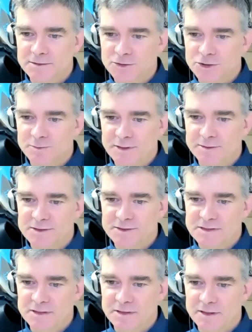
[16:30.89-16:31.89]
you should be able to
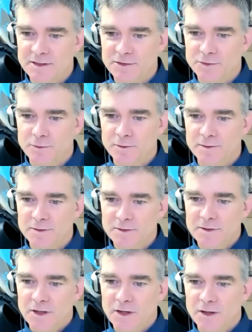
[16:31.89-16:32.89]
see in your
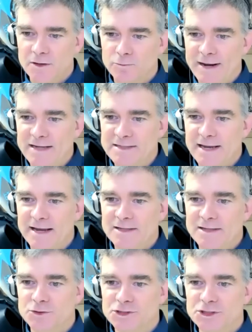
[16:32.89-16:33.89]
raise hands,
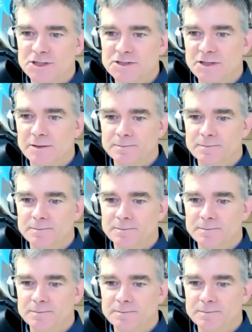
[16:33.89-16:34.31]
or just